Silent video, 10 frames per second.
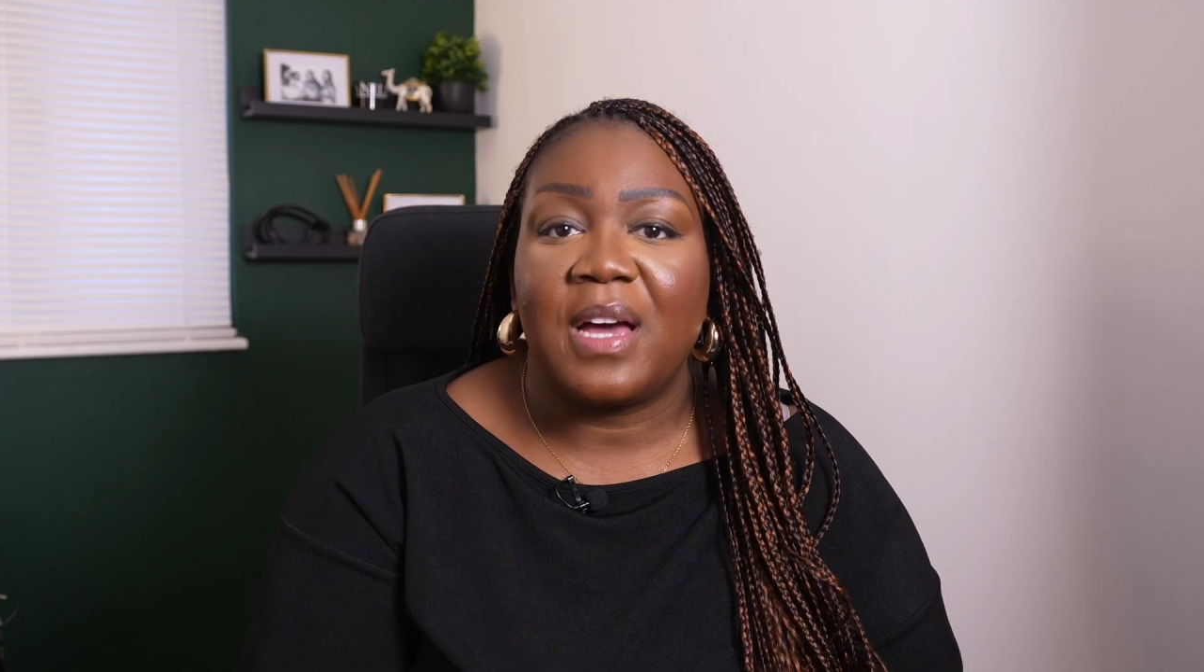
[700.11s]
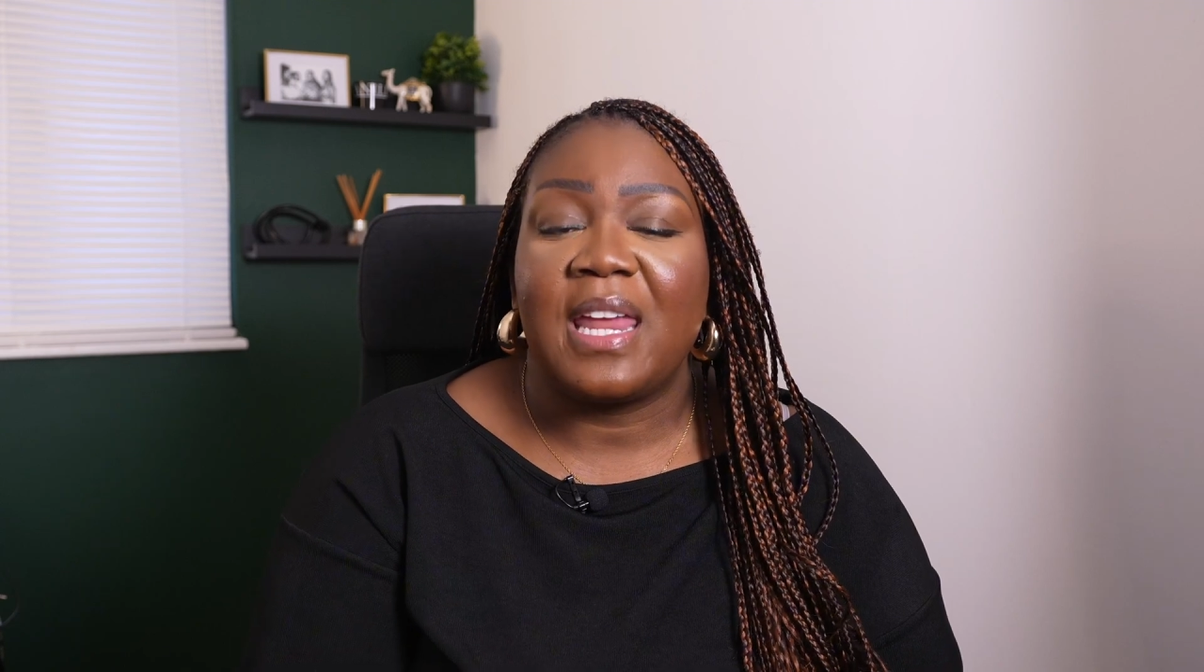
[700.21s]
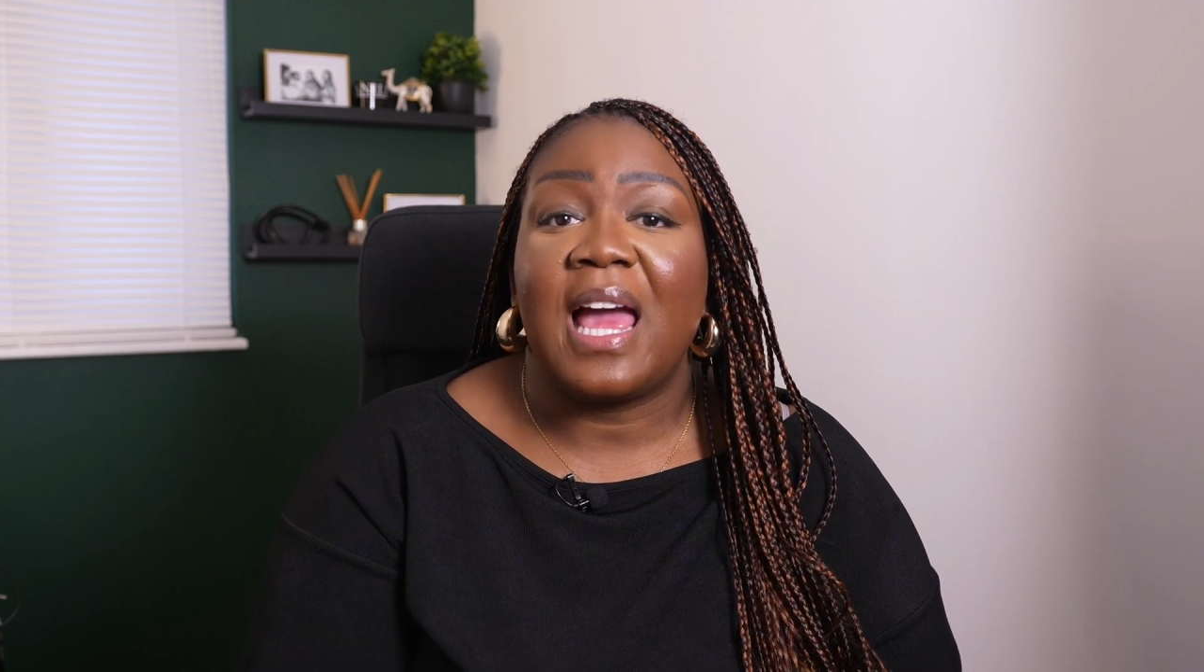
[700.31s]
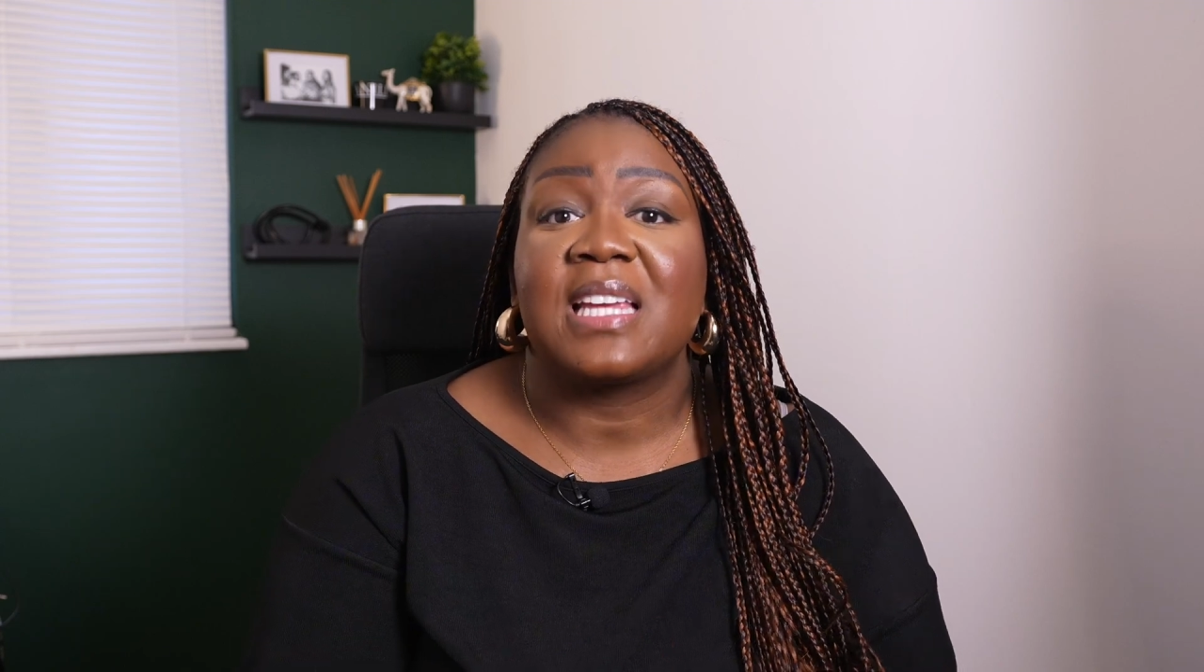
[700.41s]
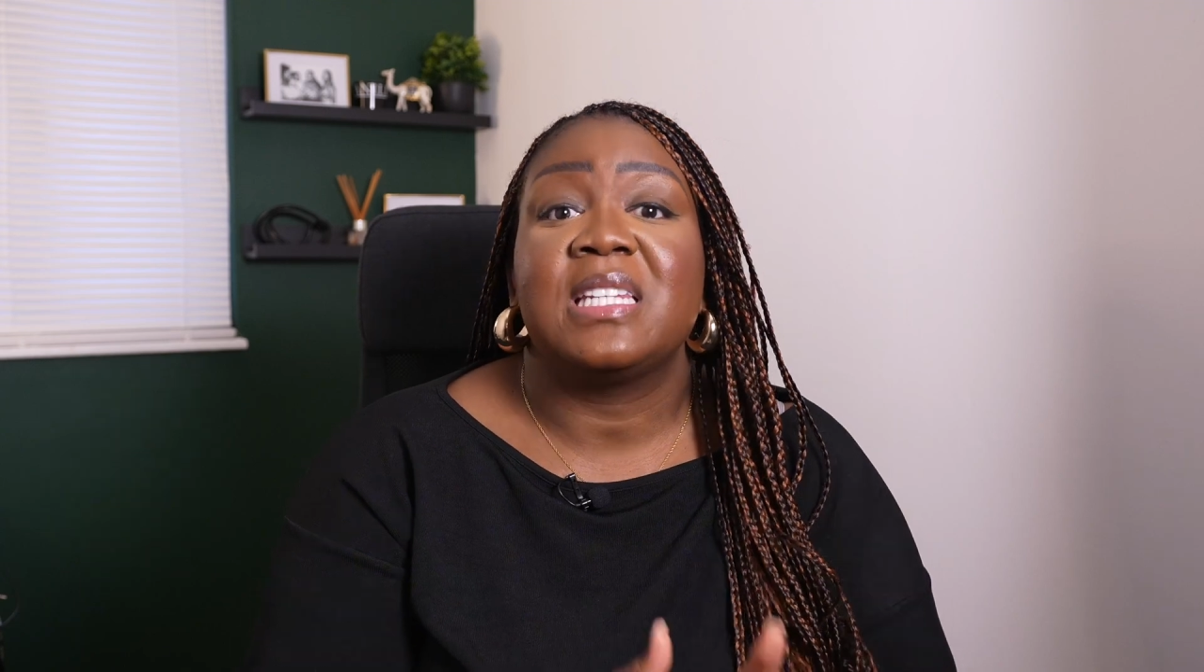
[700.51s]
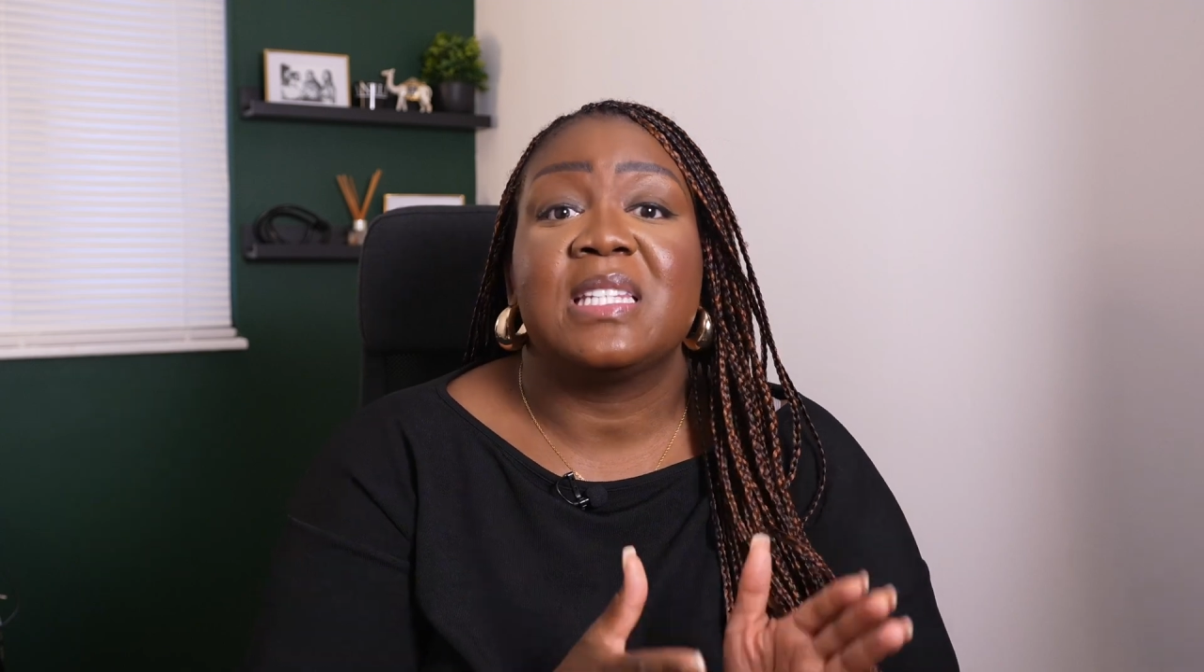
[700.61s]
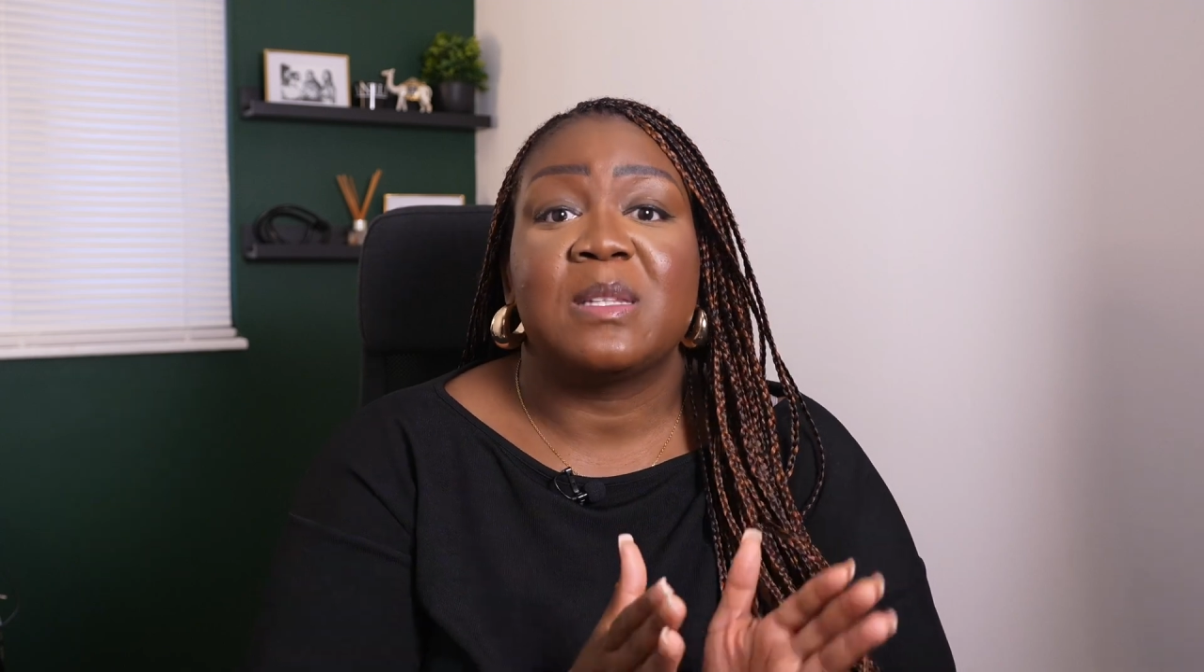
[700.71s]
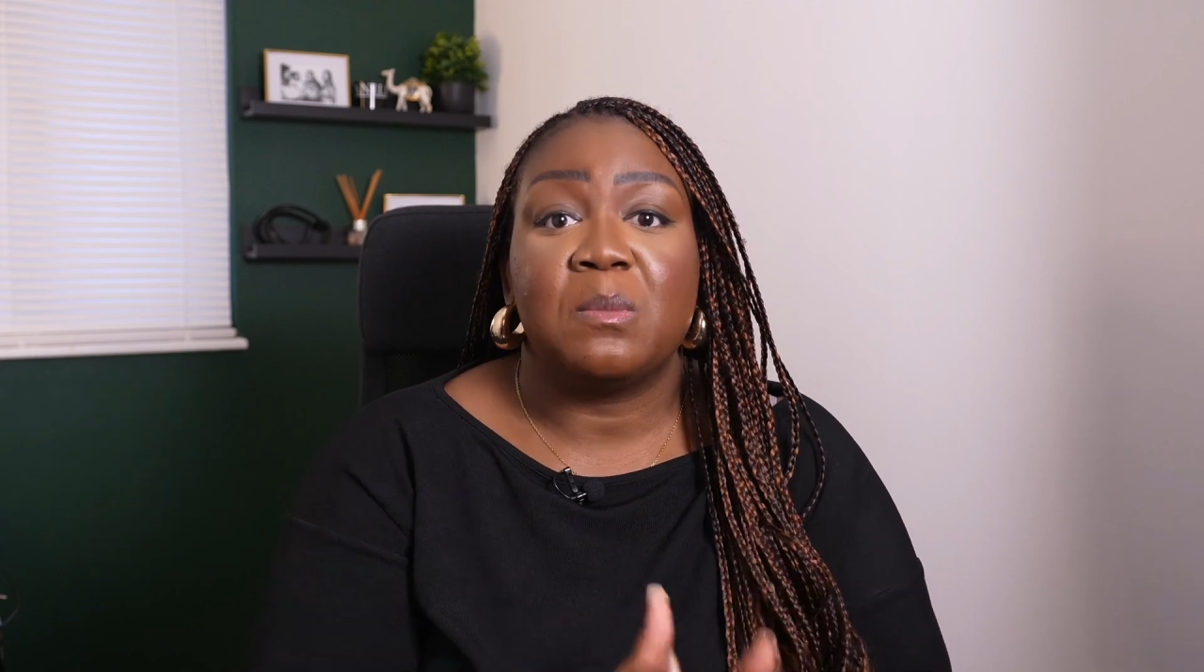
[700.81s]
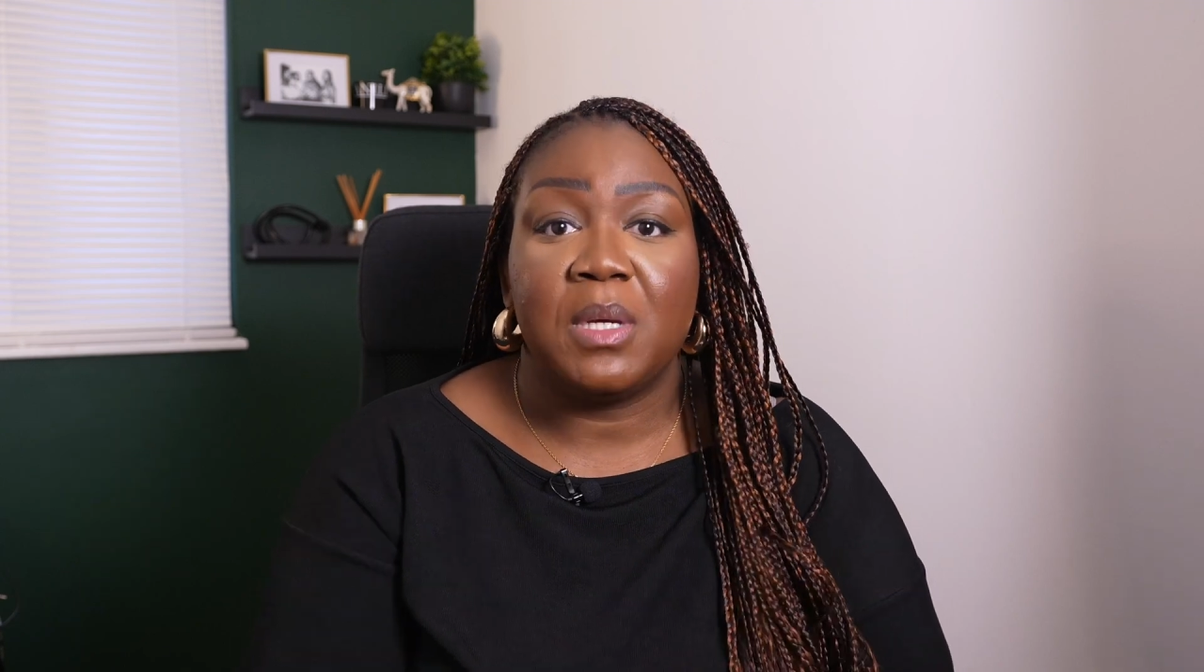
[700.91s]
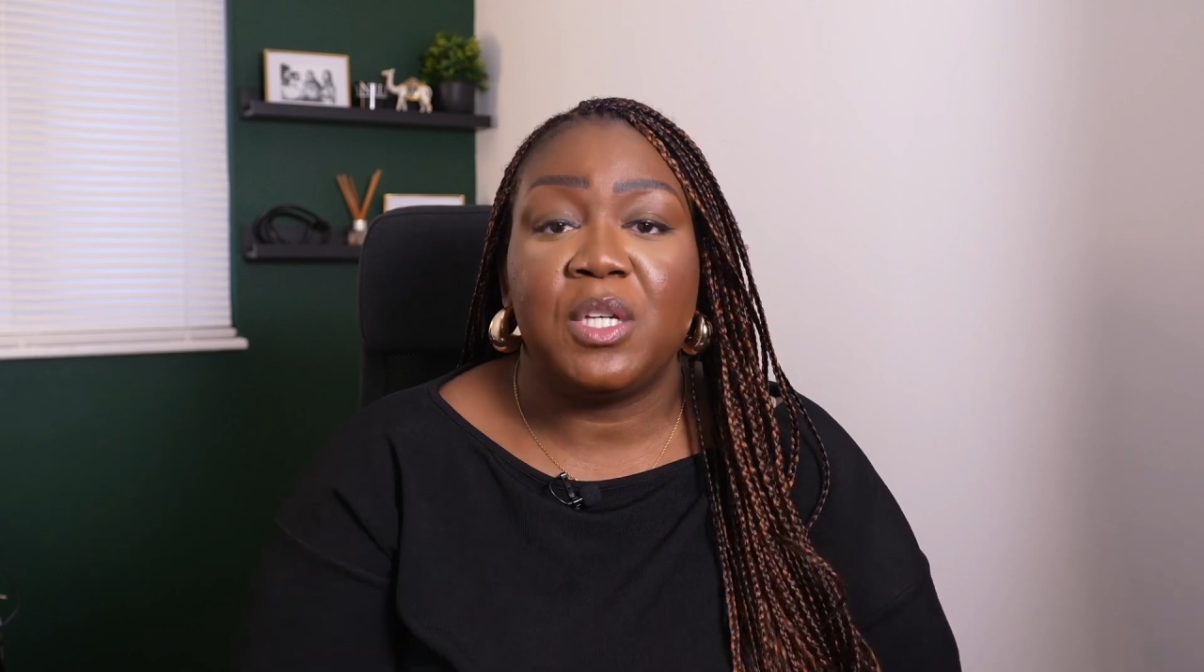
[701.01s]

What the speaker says: and actually submit